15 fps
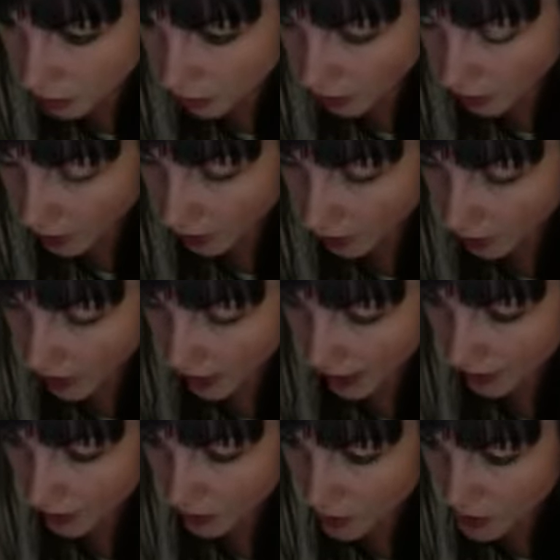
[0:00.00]
that I
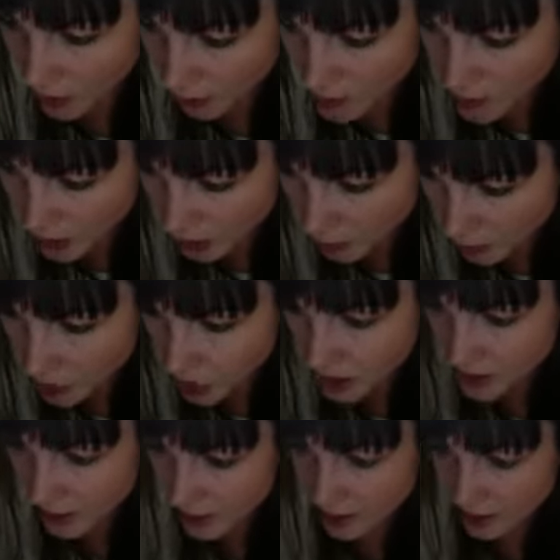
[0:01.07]
have in the top 10, but
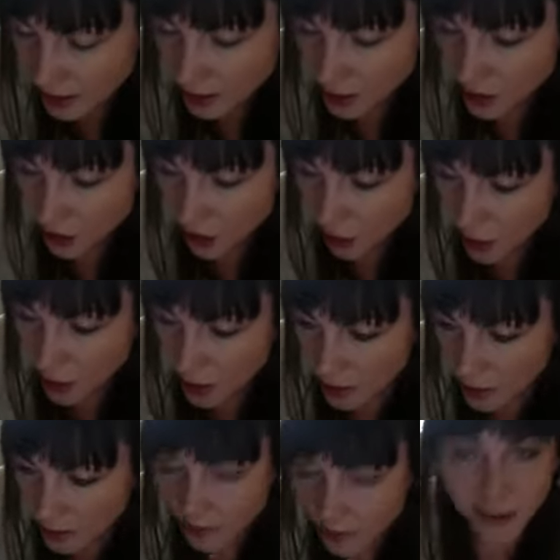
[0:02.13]
she's asking, so
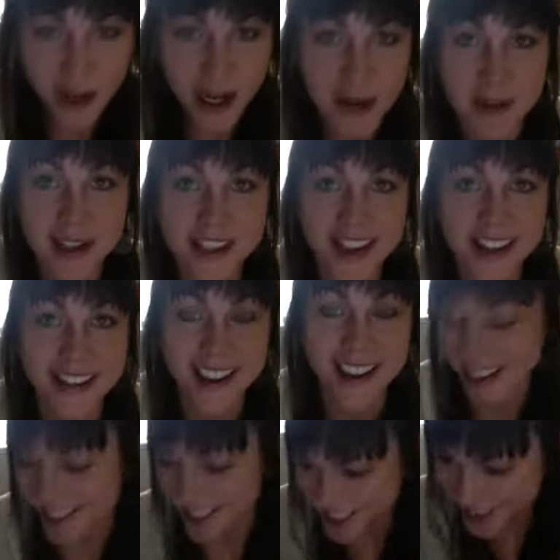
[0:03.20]
my grandma's
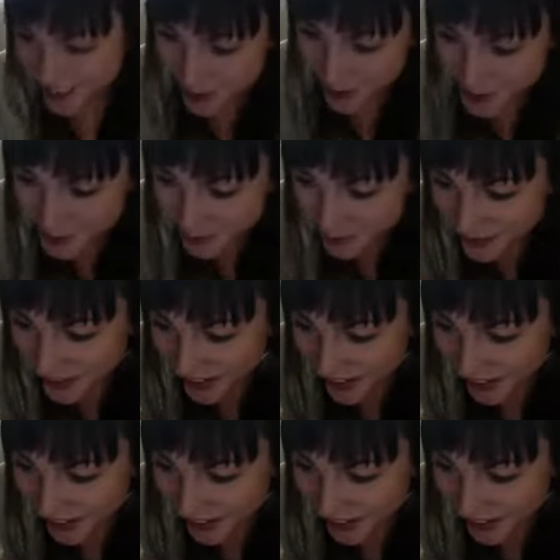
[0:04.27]
online, this is awesome.